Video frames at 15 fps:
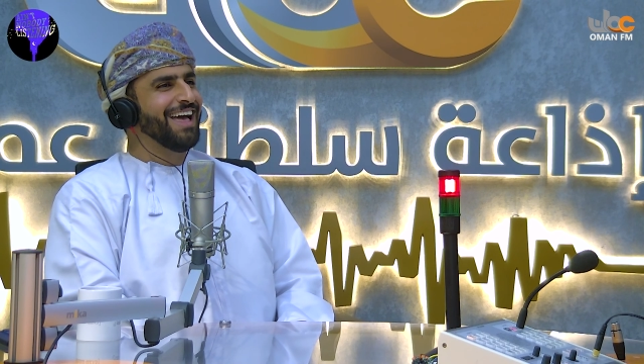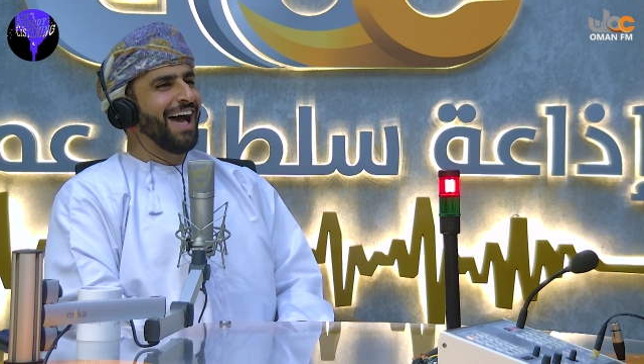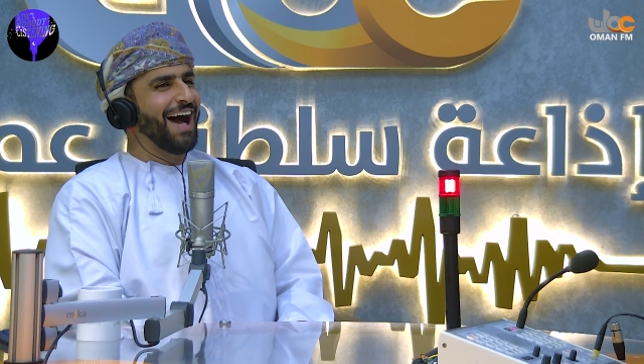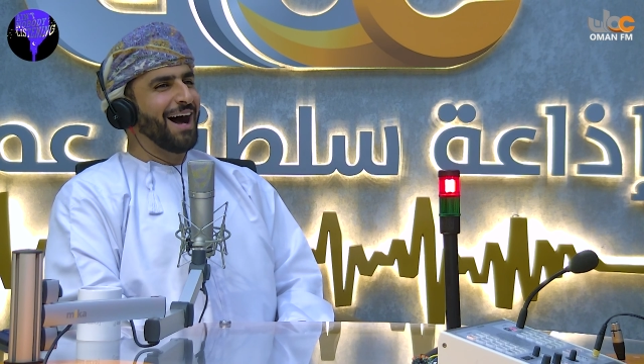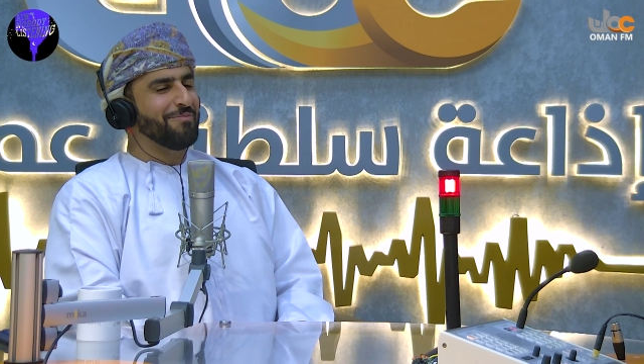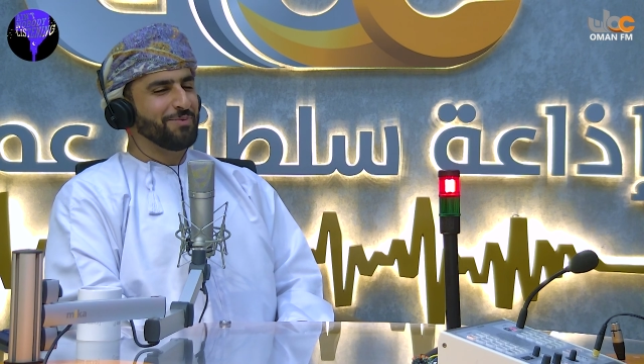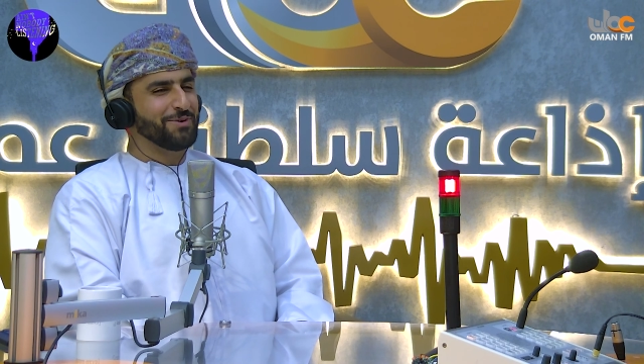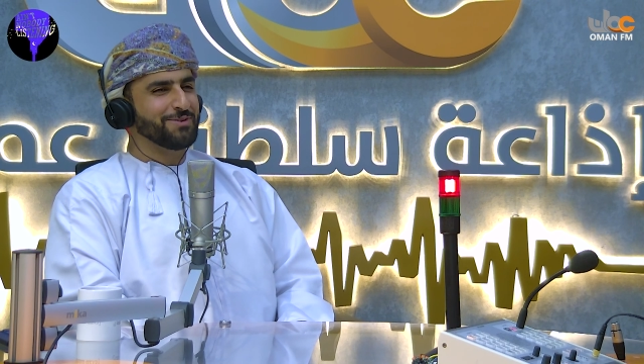
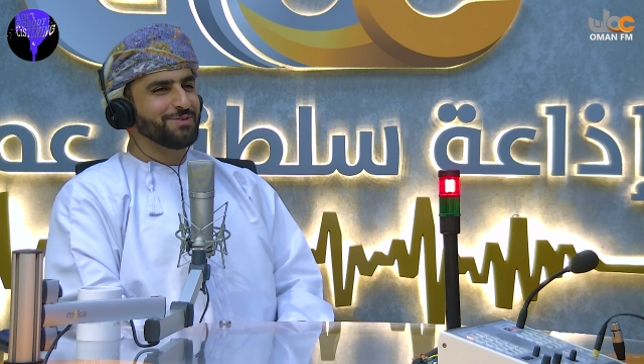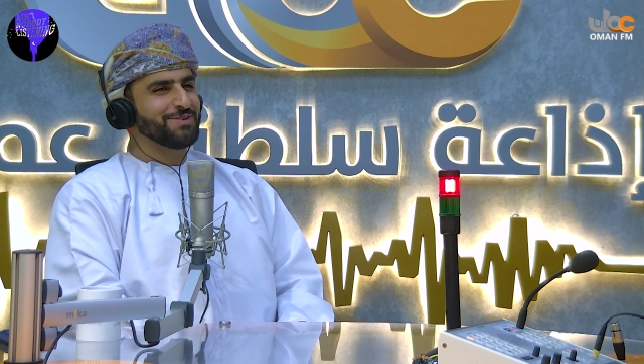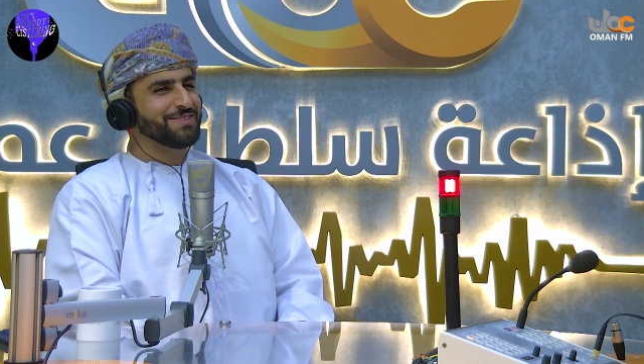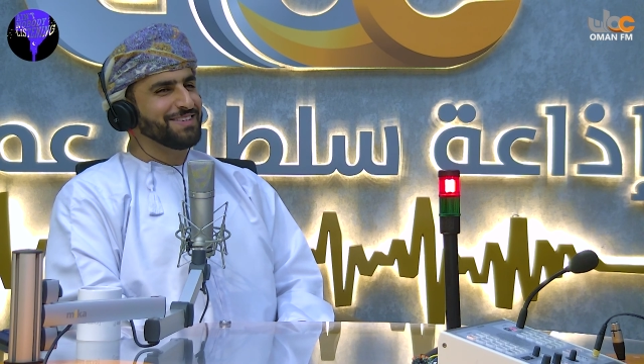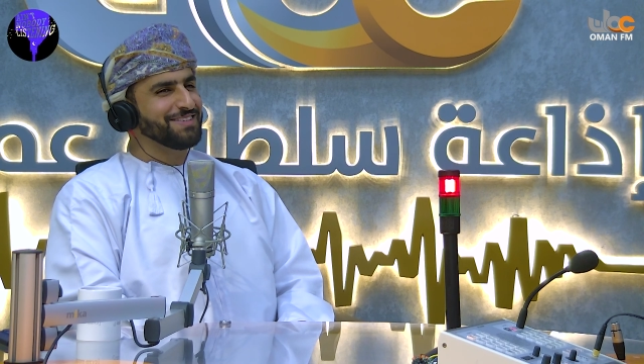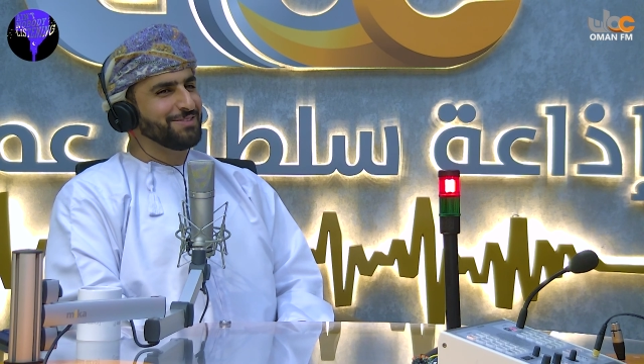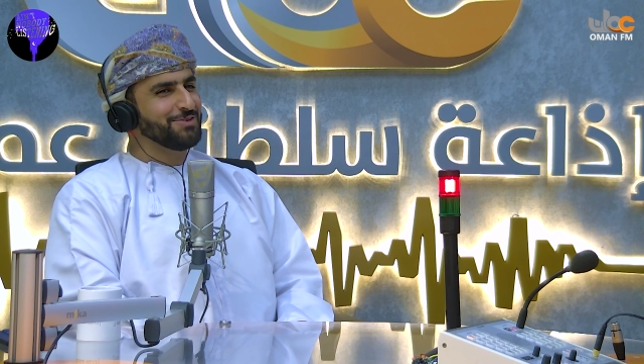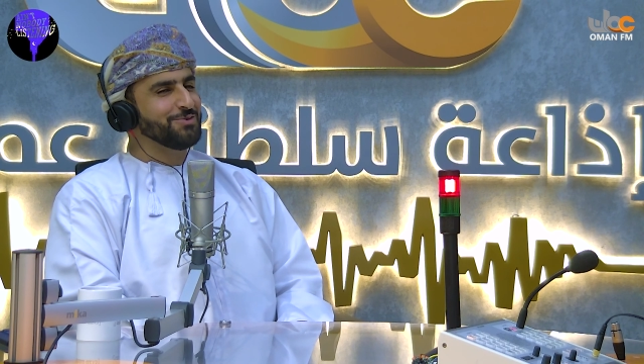
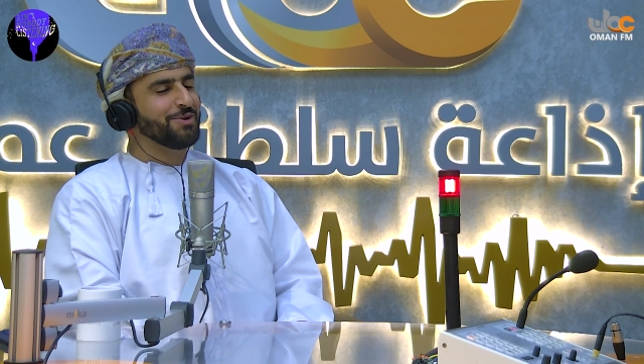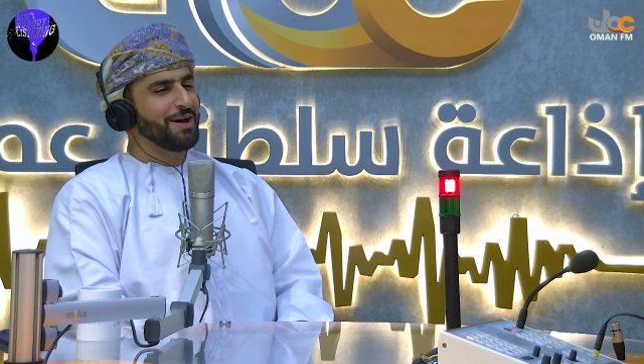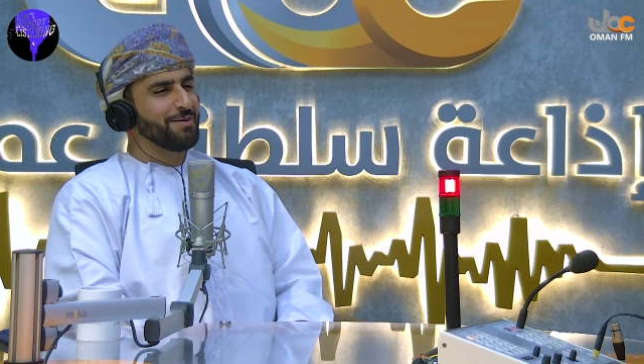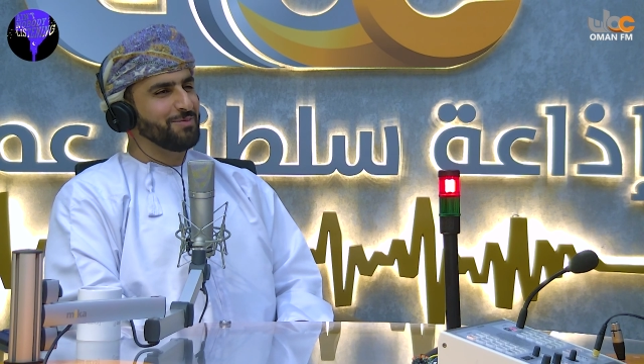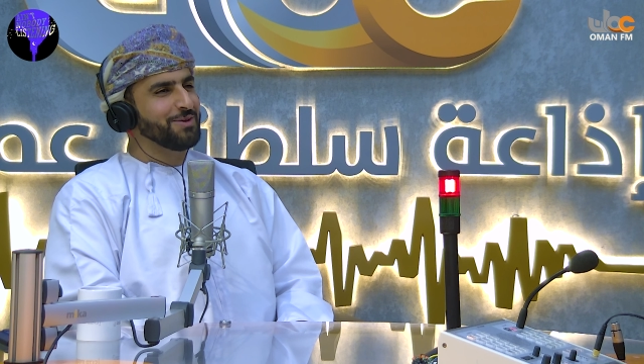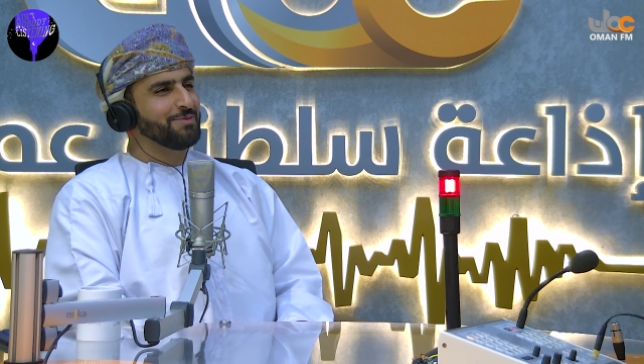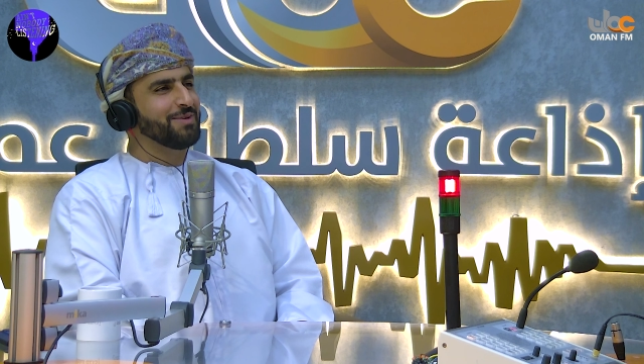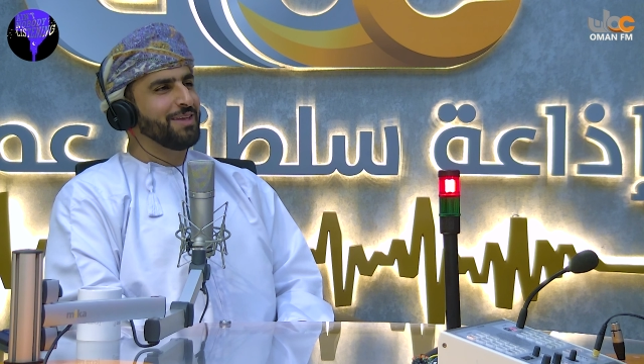Opportunities do come
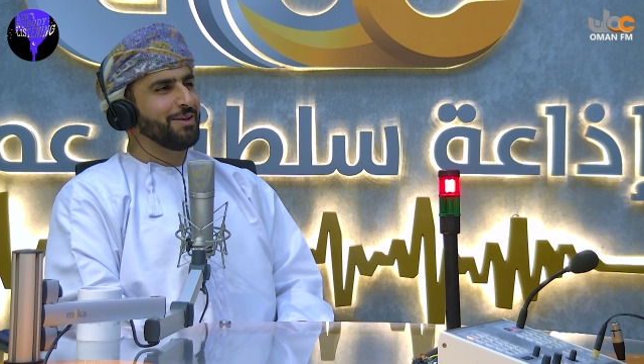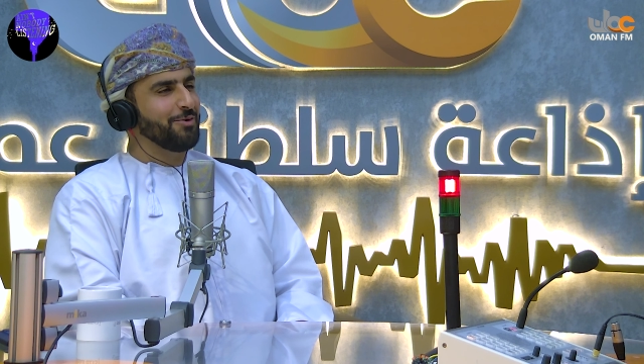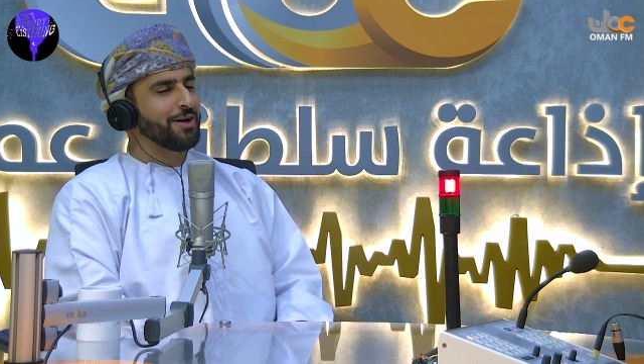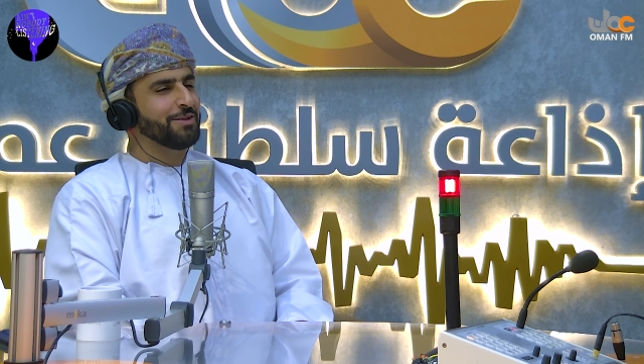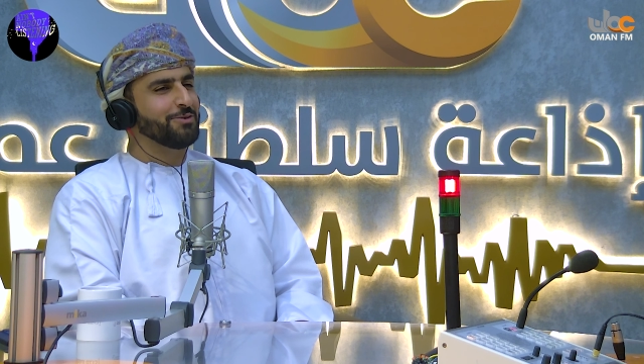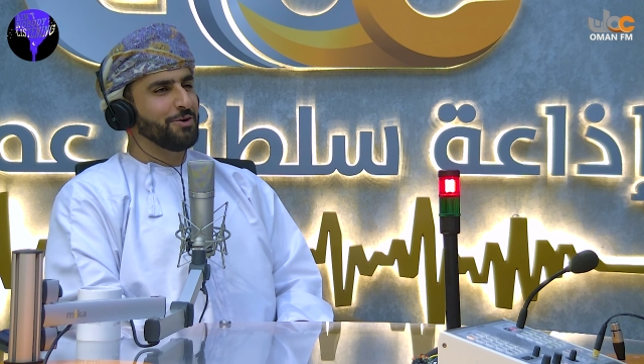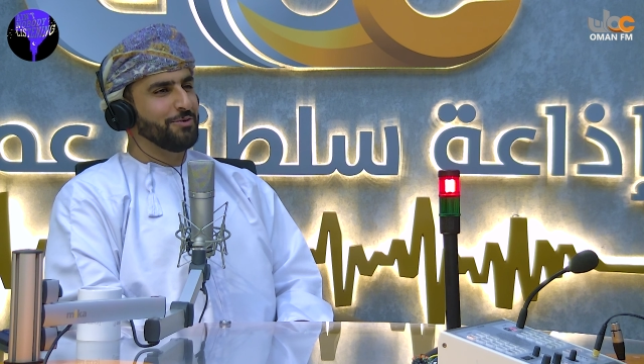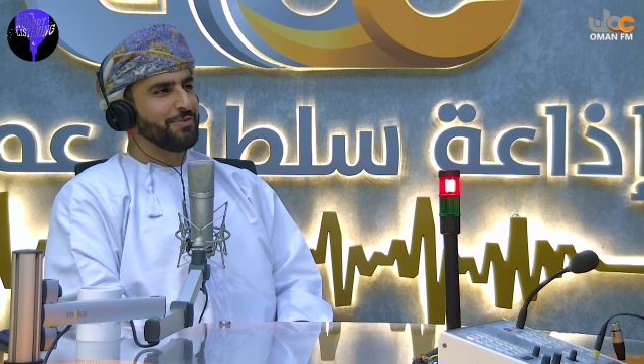to me
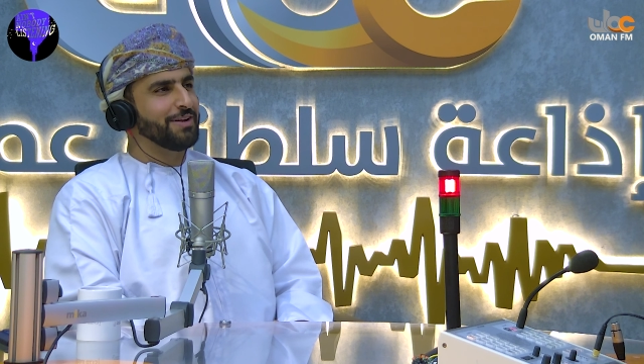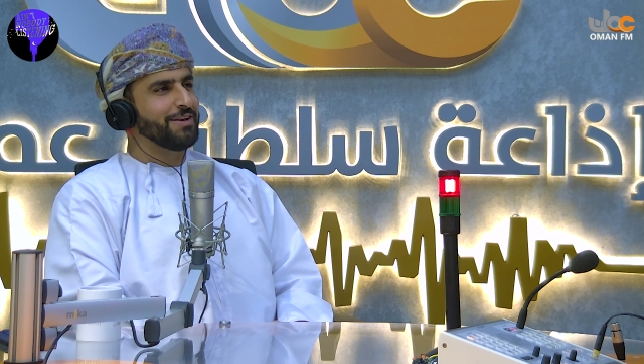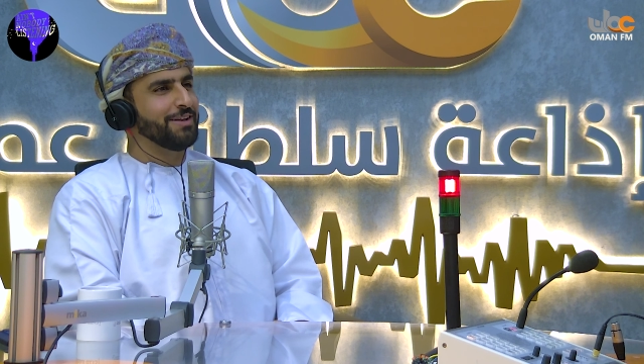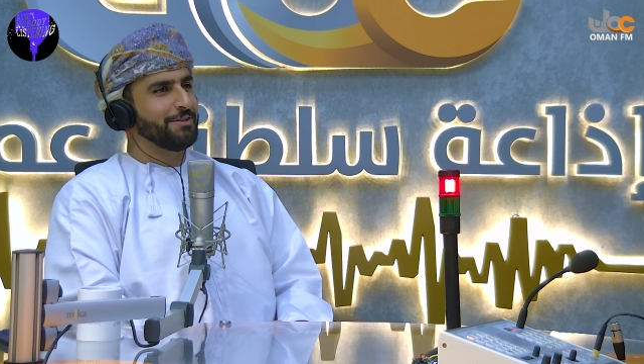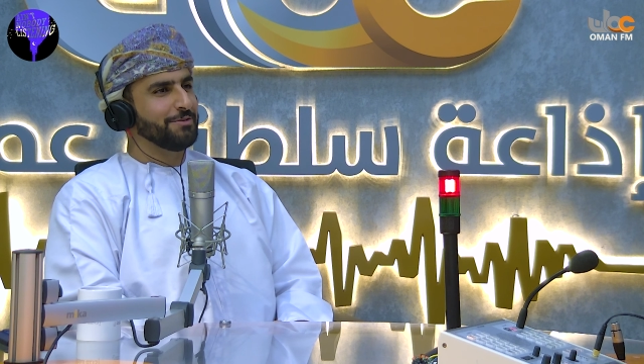quite often,